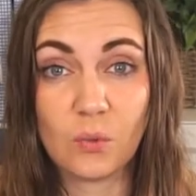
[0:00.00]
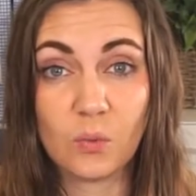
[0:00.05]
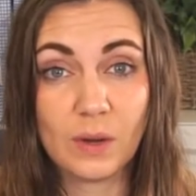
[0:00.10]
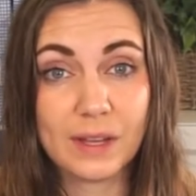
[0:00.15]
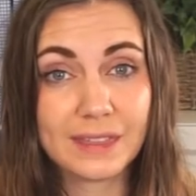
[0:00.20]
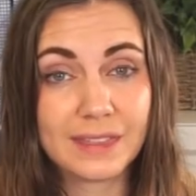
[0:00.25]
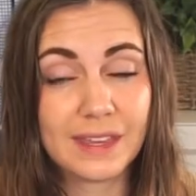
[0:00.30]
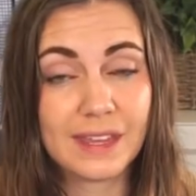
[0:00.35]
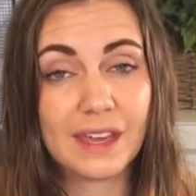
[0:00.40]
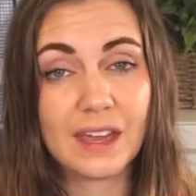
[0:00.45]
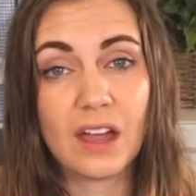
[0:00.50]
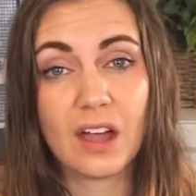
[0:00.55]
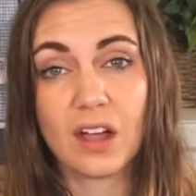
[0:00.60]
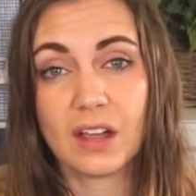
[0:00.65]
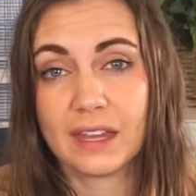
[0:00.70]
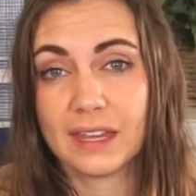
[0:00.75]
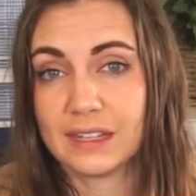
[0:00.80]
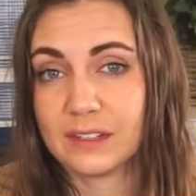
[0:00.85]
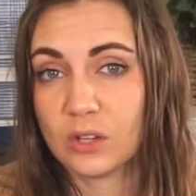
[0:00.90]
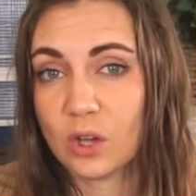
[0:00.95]
with it
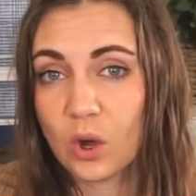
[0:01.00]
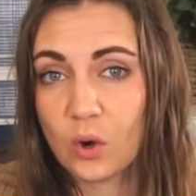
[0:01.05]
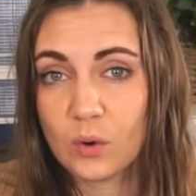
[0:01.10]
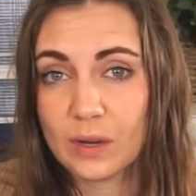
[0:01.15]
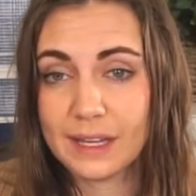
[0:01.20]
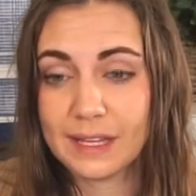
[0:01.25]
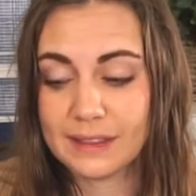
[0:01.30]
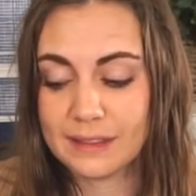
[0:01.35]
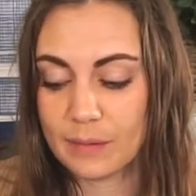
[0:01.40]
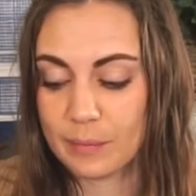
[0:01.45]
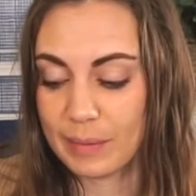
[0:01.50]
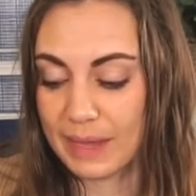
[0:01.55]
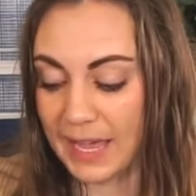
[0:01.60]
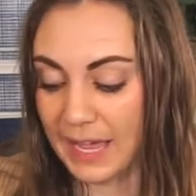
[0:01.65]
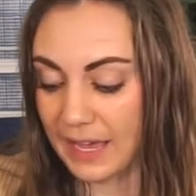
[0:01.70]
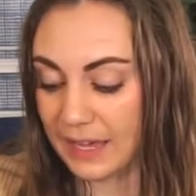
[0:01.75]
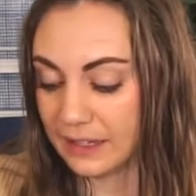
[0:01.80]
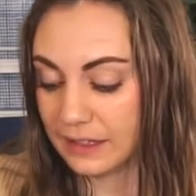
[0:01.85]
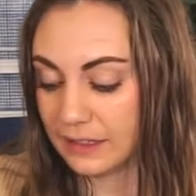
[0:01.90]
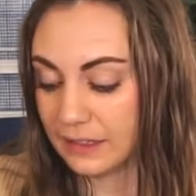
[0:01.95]
can go in the
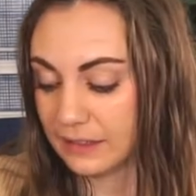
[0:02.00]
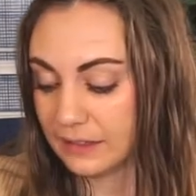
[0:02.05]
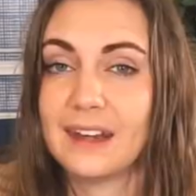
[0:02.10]
bag.